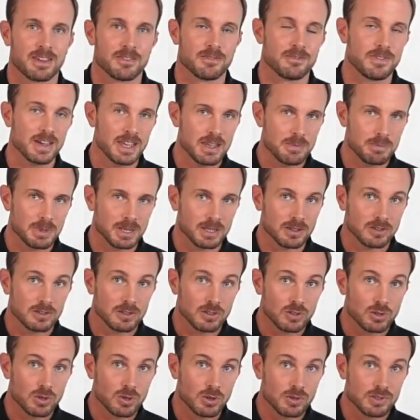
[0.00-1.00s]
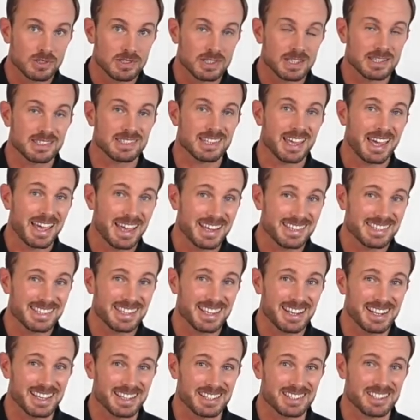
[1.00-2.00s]
Vaping can cause this
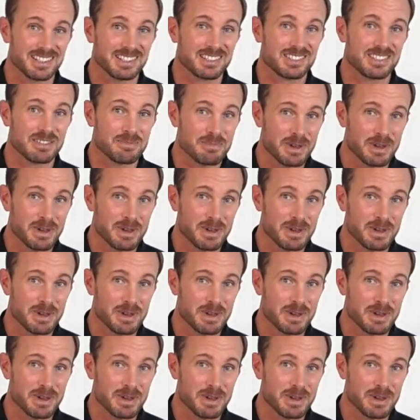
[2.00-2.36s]
escalator to